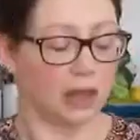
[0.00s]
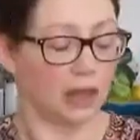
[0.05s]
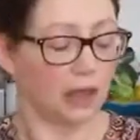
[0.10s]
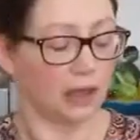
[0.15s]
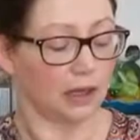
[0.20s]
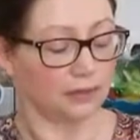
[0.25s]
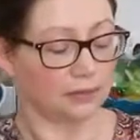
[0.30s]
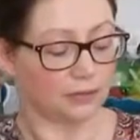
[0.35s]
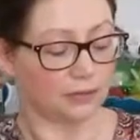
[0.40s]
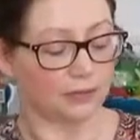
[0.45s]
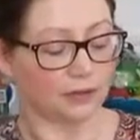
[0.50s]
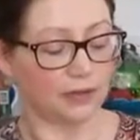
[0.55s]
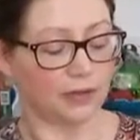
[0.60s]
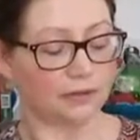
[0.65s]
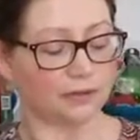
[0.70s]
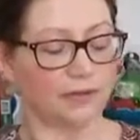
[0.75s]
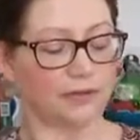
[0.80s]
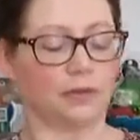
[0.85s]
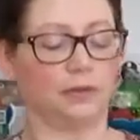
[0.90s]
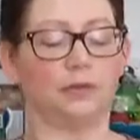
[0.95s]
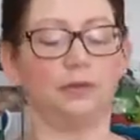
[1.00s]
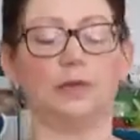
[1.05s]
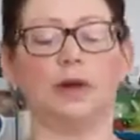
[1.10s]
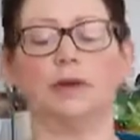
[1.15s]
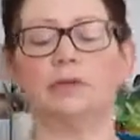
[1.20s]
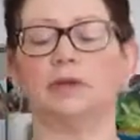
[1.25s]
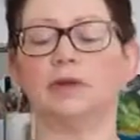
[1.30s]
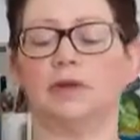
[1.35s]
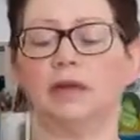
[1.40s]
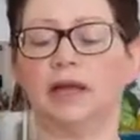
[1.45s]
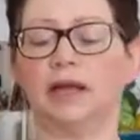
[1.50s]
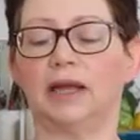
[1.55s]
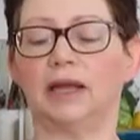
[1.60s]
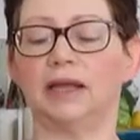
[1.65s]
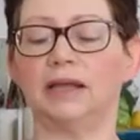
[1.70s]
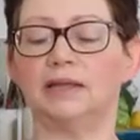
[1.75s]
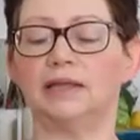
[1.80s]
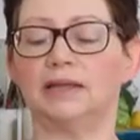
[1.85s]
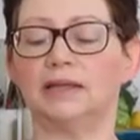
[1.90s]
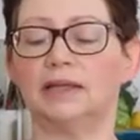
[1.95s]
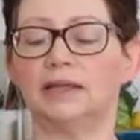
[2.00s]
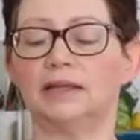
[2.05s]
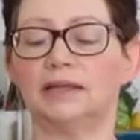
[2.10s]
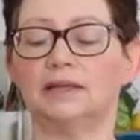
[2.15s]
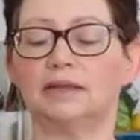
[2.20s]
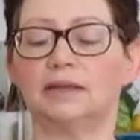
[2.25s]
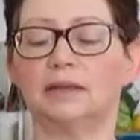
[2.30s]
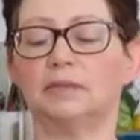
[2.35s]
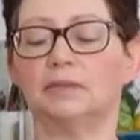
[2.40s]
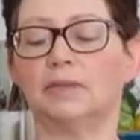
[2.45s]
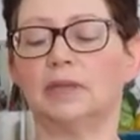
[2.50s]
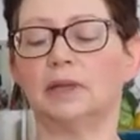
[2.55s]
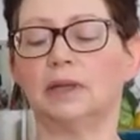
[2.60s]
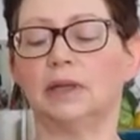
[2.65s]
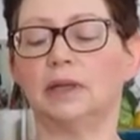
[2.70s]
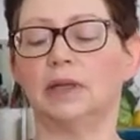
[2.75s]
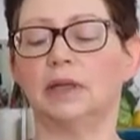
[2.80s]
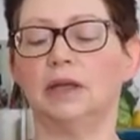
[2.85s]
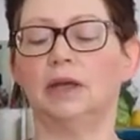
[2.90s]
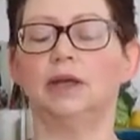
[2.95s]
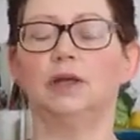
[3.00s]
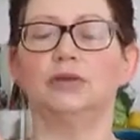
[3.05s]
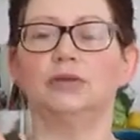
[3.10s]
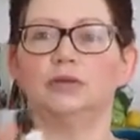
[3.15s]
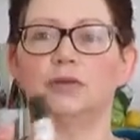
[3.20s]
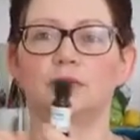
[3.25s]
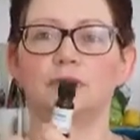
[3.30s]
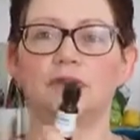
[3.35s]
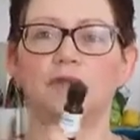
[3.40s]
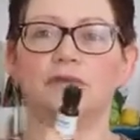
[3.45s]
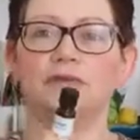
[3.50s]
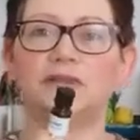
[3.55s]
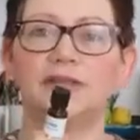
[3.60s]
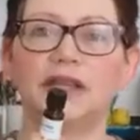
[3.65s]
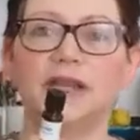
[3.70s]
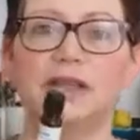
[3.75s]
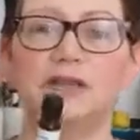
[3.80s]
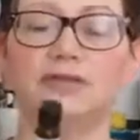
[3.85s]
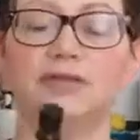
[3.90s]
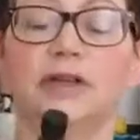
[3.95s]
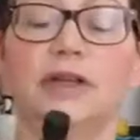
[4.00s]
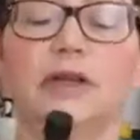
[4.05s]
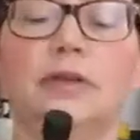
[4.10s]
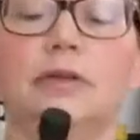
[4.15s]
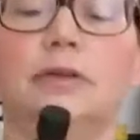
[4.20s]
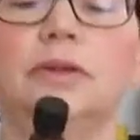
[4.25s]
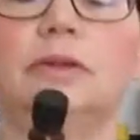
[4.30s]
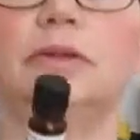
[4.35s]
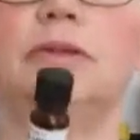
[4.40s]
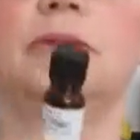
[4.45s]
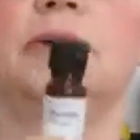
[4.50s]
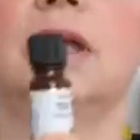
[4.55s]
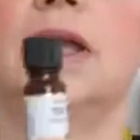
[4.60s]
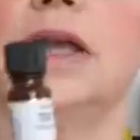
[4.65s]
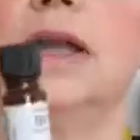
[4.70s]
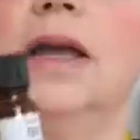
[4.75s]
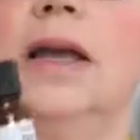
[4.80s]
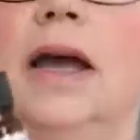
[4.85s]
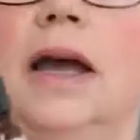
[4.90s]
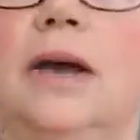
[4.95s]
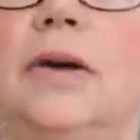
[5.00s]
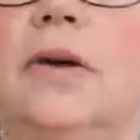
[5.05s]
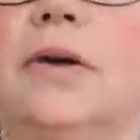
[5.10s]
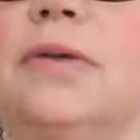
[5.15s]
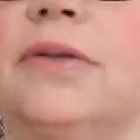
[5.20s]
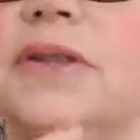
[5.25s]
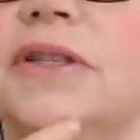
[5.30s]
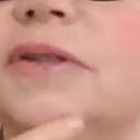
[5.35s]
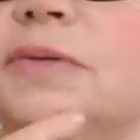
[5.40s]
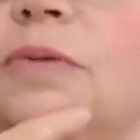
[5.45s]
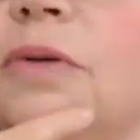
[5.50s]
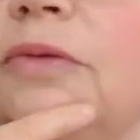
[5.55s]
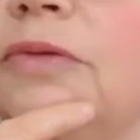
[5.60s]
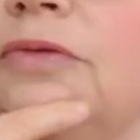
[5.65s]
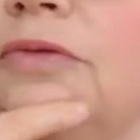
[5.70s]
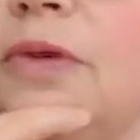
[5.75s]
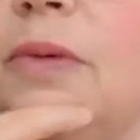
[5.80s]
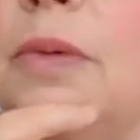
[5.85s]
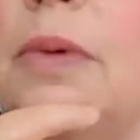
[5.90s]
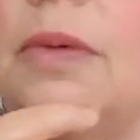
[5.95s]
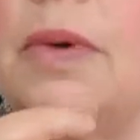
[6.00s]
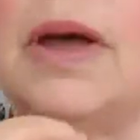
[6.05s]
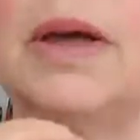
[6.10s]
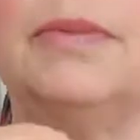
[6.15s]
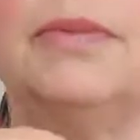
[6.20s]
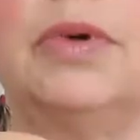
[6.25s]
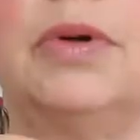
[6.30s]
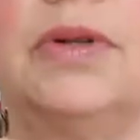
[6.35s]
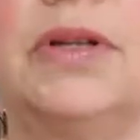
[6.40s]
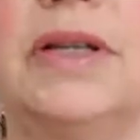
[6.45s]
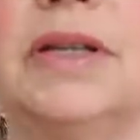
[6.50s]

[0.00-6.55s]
And the third thing I'm going to add is some drops of tea tree oil. I got this one from a Mind, Body